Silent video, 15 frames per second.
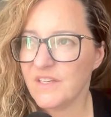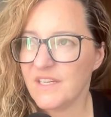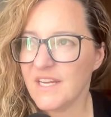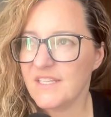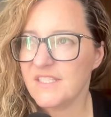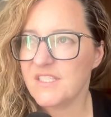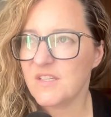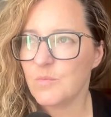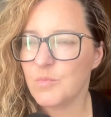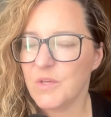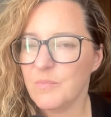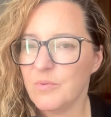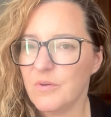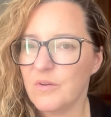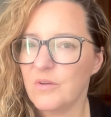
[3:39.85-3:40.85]
and some
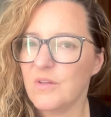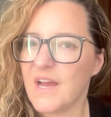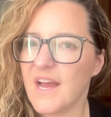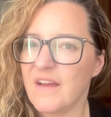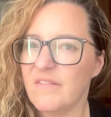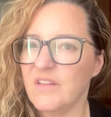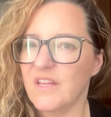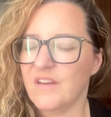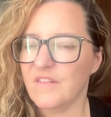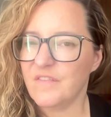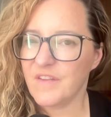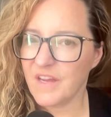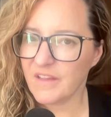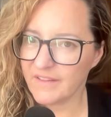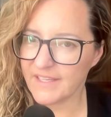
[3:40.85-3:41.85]
people have a lot of
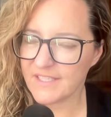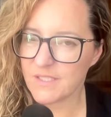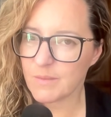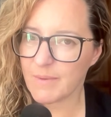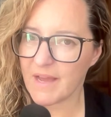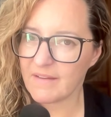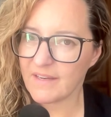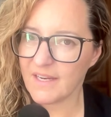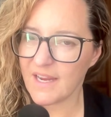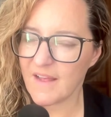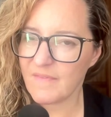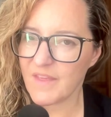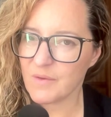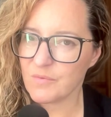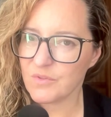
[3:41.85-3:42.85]
feelings about it, and
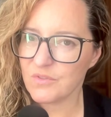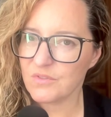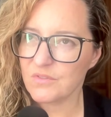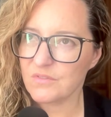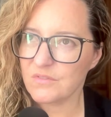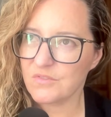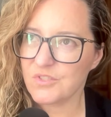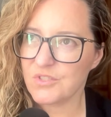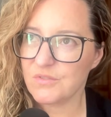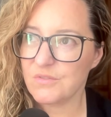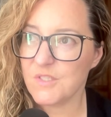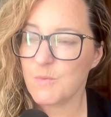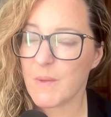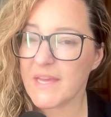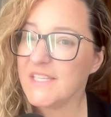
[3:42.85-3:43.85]
they will choose
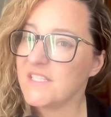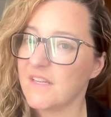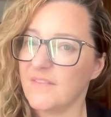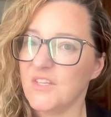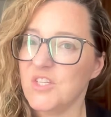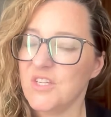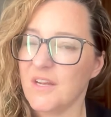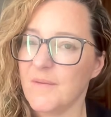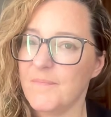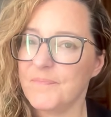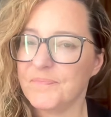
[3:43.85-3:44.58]
based on the ship.